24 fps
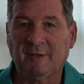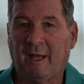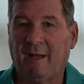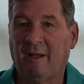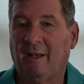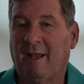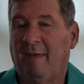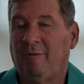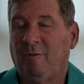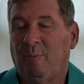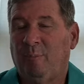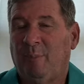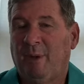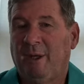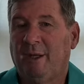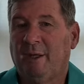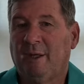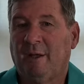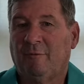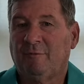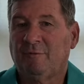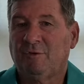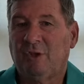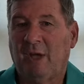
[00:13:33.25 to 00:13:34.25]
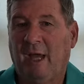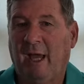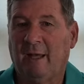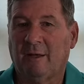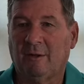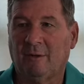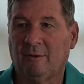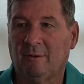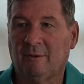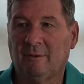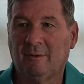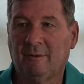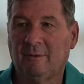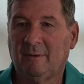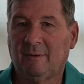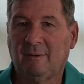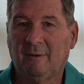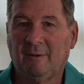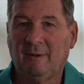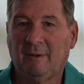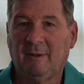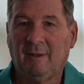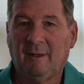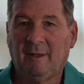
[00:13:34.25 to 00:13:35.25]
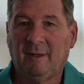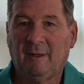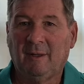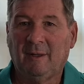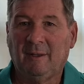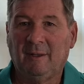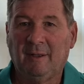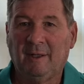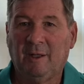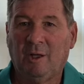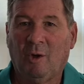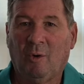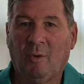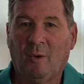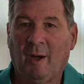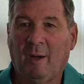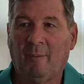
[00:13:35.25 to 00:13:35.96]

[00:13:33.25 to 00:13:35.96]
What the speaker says: I don't have a big enough channel. You know,